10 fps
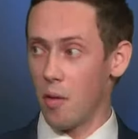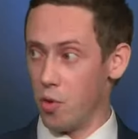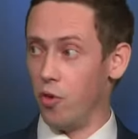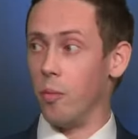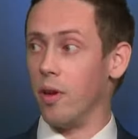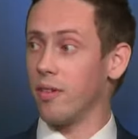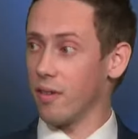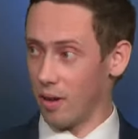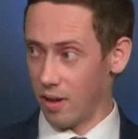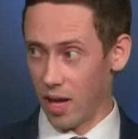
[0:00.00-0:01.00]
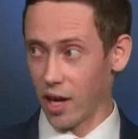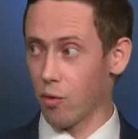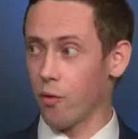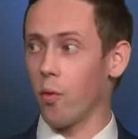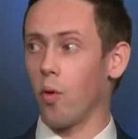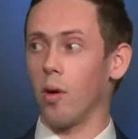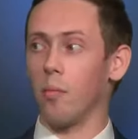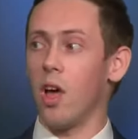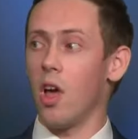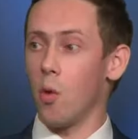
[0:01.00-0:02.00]
movements like
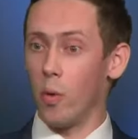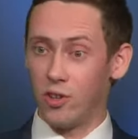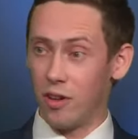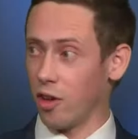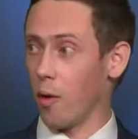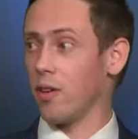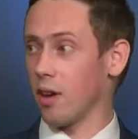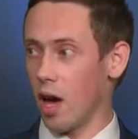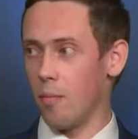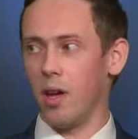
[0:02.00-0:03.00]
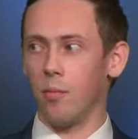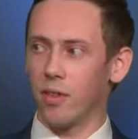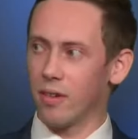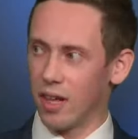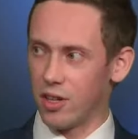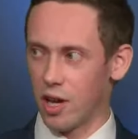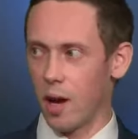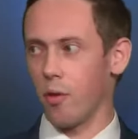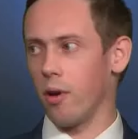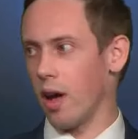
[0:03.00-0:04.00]
Reform, which is going to come in with a
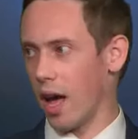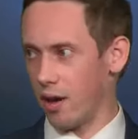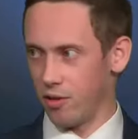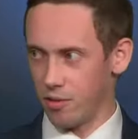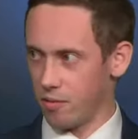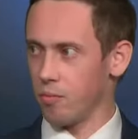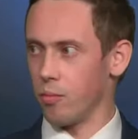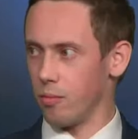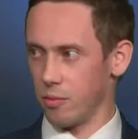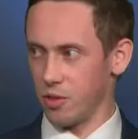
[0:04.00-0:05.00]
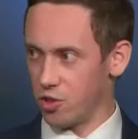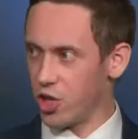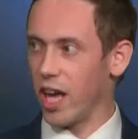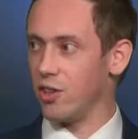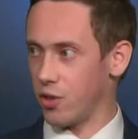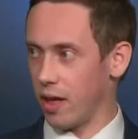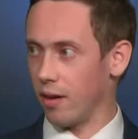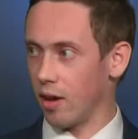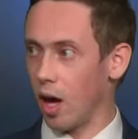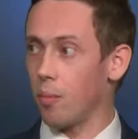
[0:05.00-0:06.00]
sledgehammer and change
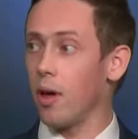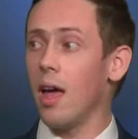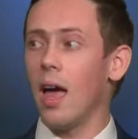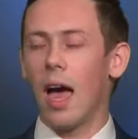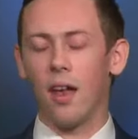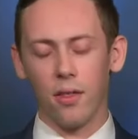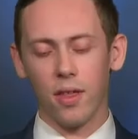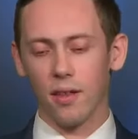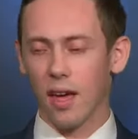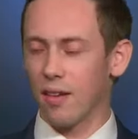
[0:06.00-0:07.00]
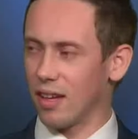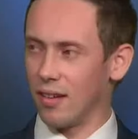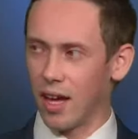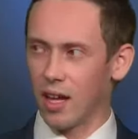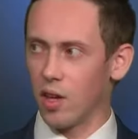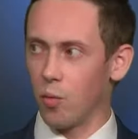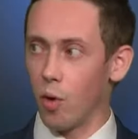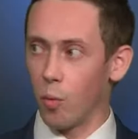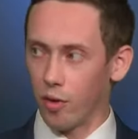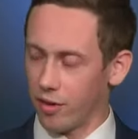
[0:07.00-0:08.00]
things up. And I think that's exactly
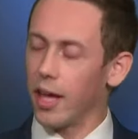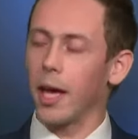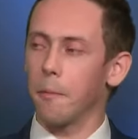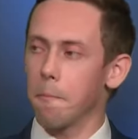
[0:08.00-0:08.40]
what we're seeing.